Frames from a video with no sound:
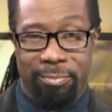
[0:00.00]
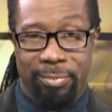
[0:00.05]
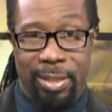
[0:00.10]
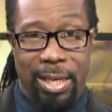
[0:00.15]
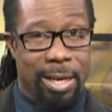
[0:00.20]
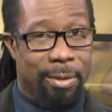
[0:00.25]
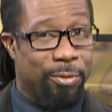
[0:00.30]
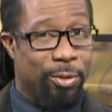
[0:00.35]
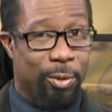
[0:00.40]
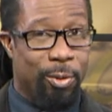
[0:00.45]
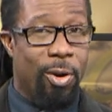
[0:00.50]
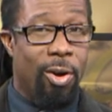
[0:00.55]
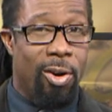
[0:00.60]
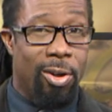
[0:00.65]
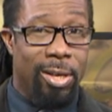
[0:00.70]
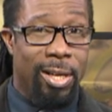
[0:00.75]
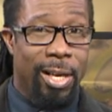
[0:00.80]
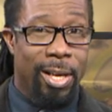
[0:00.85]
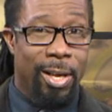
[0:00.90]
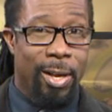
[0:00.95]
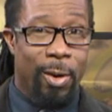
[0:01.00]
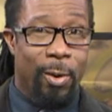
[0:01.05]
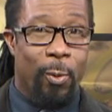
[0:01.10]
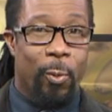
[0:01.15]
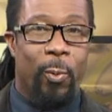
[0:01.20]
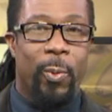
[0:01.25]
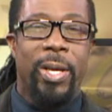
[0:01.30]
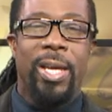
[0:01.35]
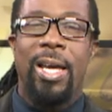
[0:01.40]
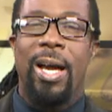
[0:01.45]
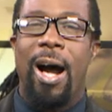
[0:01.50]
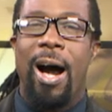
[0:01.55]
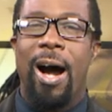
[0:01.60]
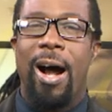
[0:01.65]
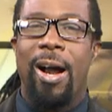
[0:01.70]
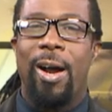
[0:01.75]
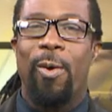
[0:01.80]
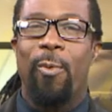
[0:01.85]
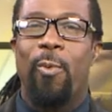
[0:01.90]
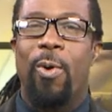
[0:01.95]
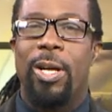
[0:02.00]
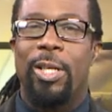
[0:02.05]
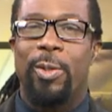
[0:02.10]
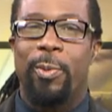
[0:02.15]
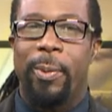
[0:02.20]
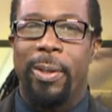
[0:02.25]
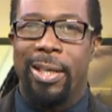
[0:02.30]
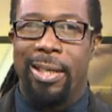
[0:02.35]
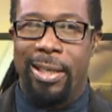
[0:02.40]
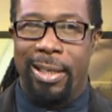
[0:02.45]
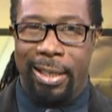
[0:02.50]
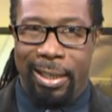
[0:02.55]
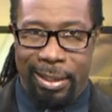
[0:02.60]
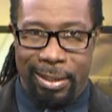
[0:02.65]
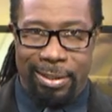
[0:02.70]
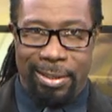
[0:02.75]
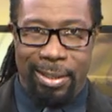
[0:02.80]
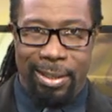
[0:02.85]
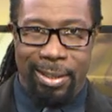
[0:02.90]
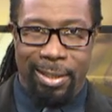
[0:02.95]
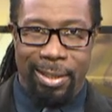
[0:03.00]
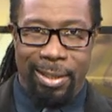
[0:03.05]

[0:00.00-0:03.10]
After all, we are what we eat.